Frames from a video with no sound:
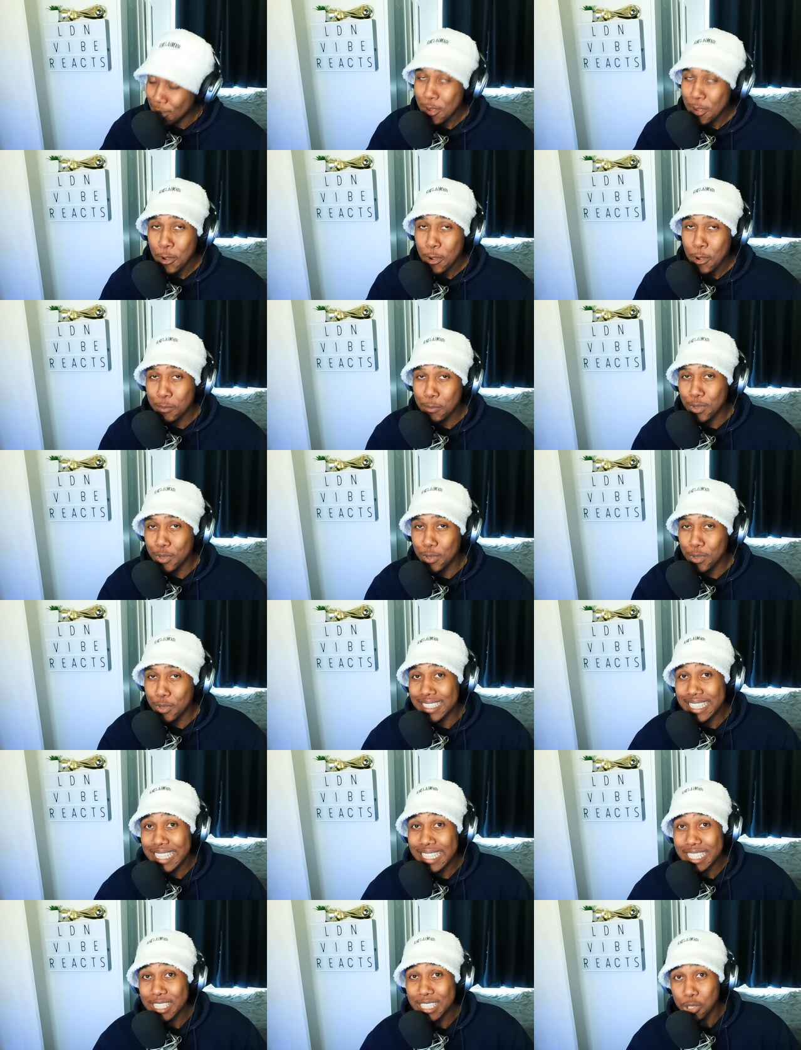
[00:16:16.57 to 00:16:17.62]
hope you guys
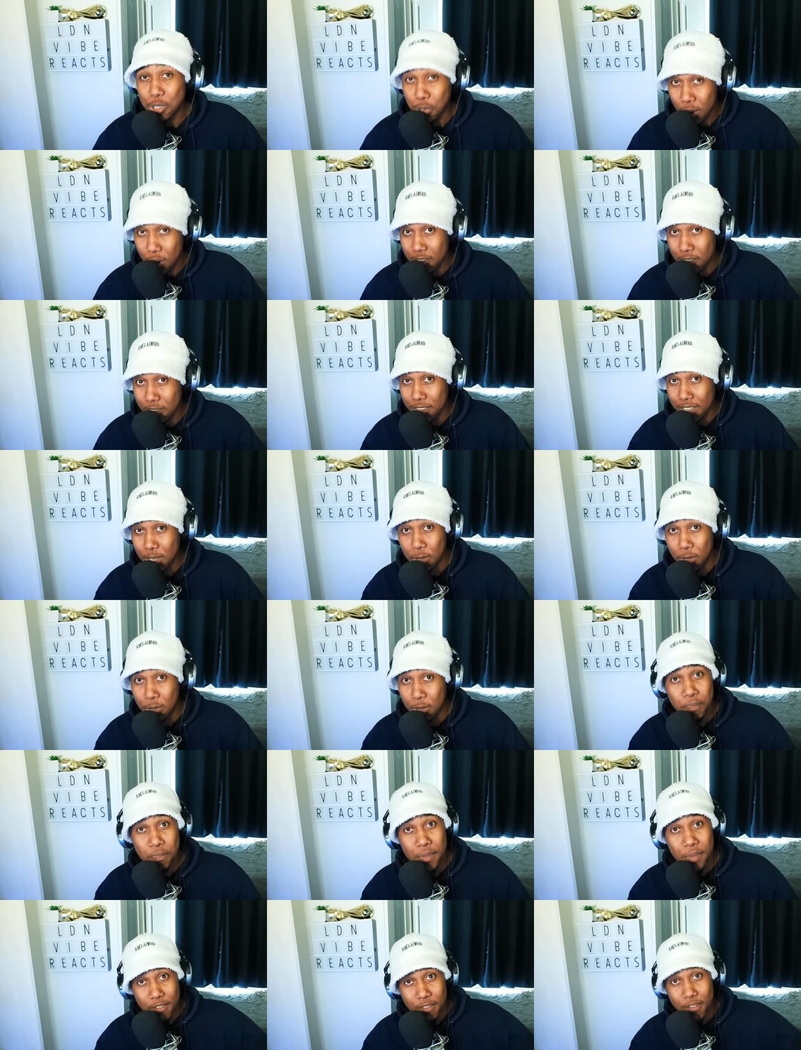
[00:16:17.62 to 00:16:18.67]
did enjoy the video.
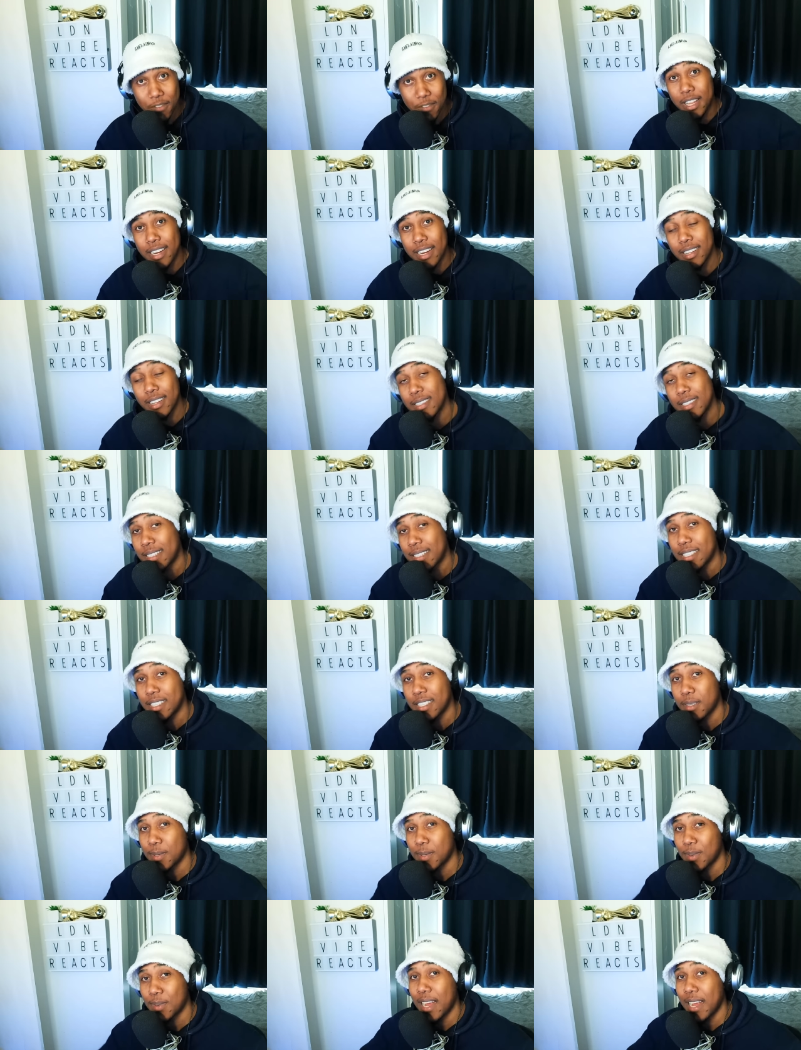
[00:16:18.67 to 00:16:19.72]
If you did, consider
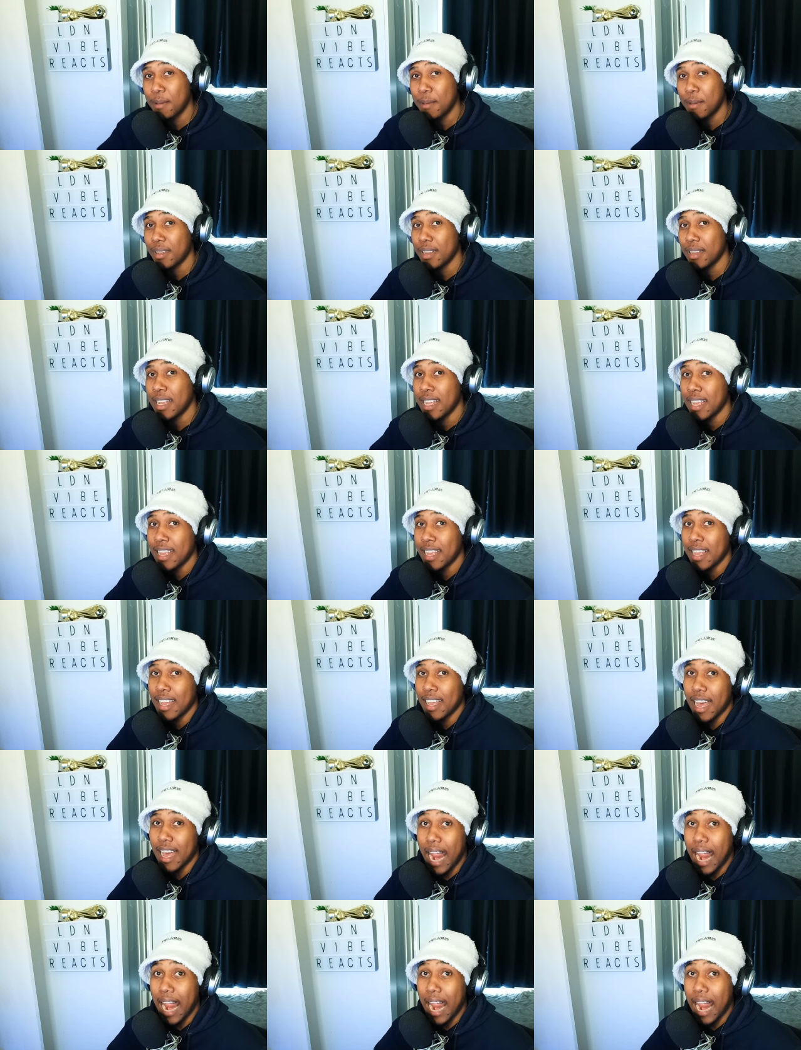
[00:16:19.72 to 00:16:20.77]
subscribing.
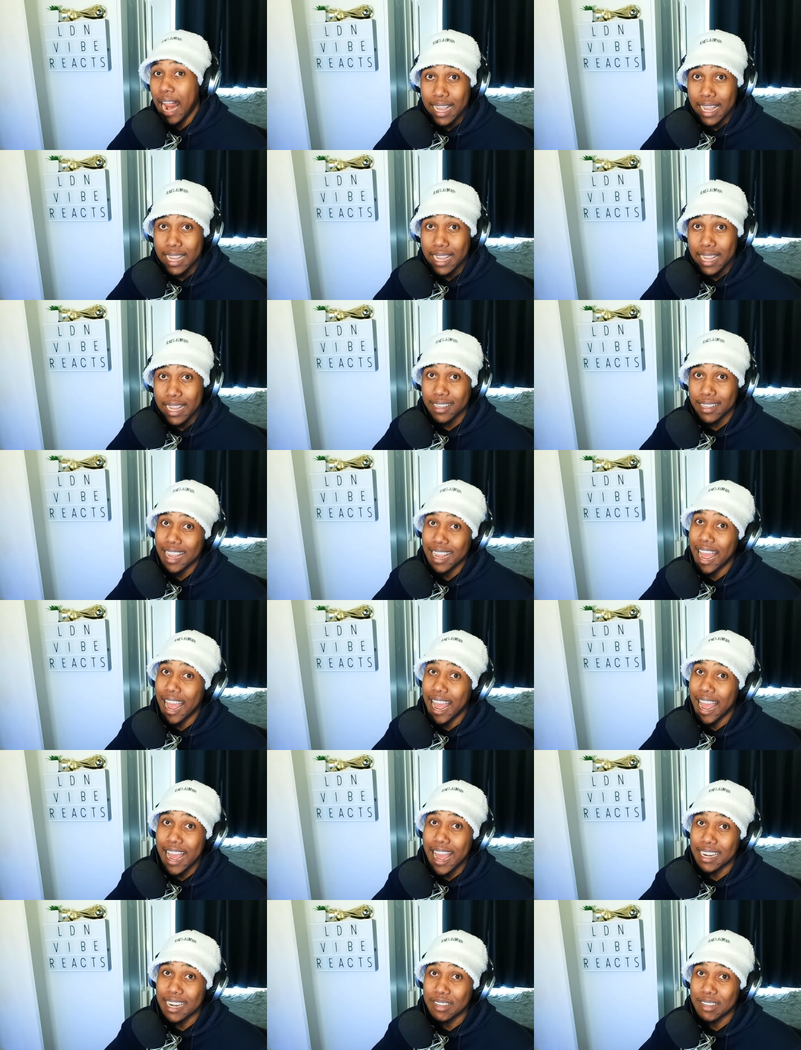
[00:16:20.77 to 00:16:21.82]
Uh, like it,
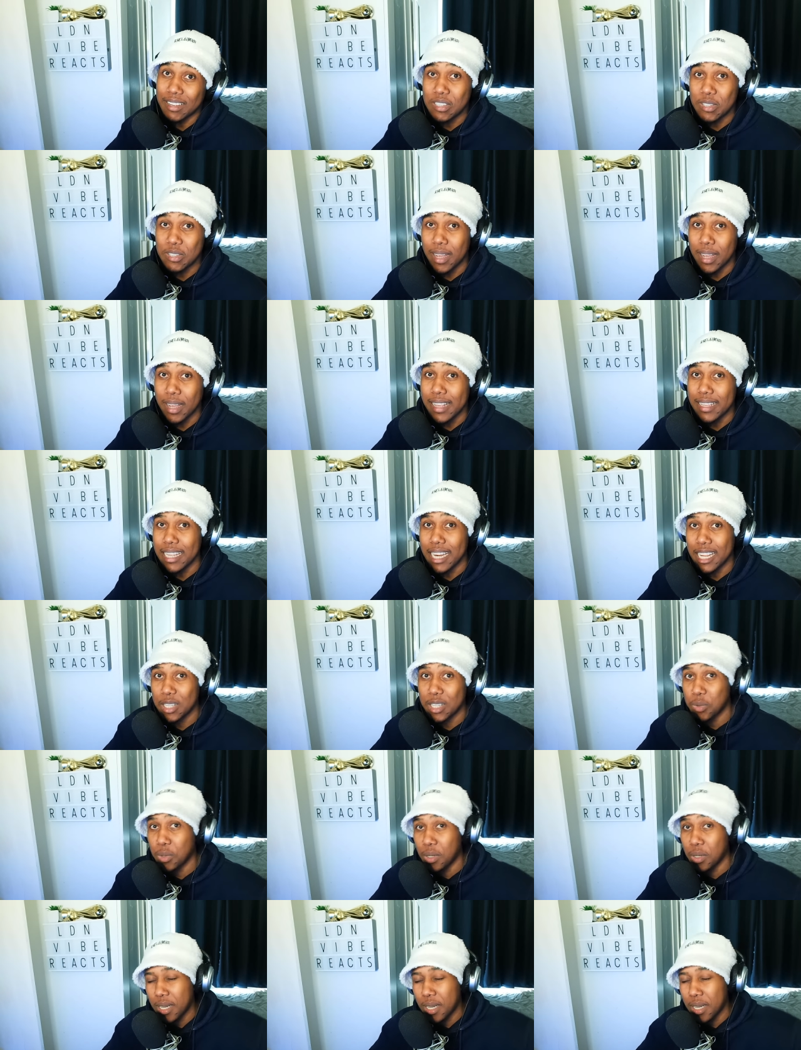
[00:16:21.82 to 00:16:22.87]
and I'll see you guys in the next
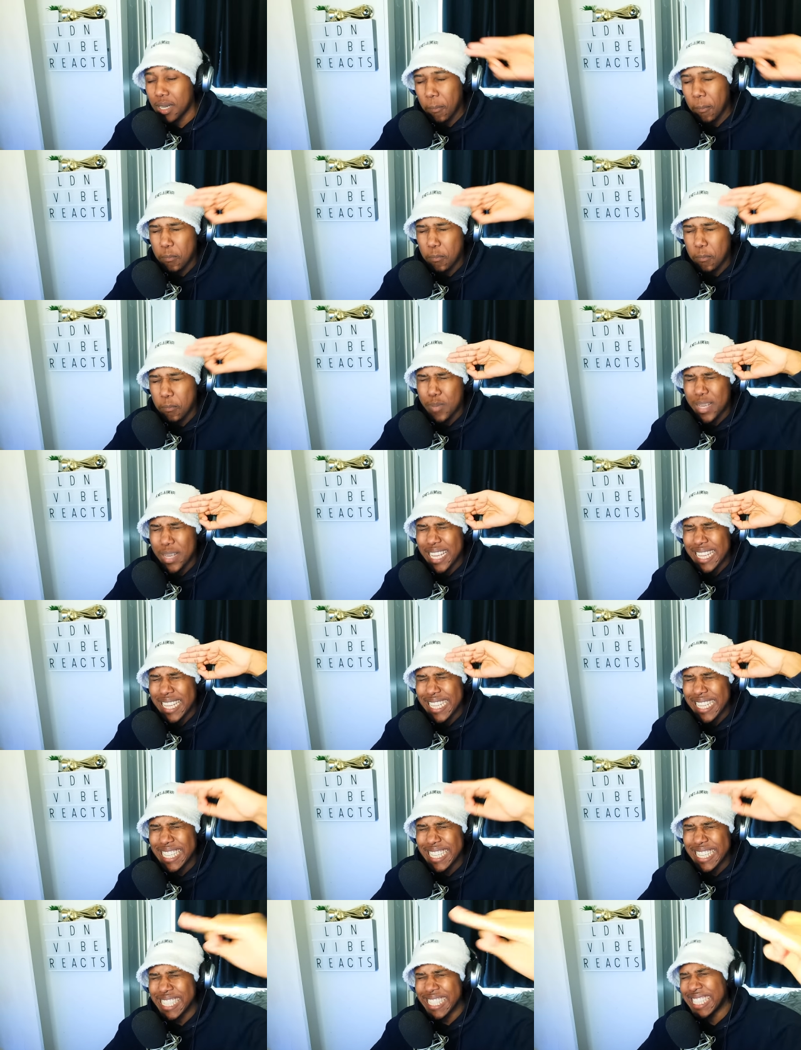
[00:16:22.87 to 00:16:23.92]
one.
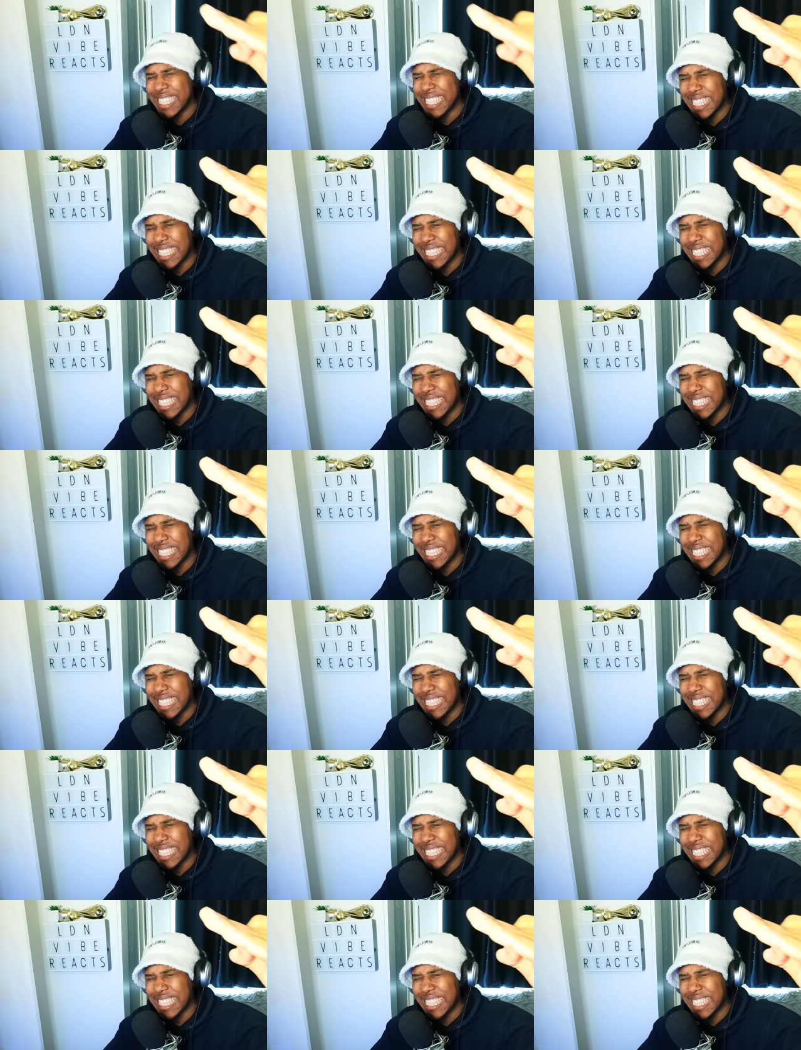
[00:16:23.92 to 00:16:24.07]
Peace.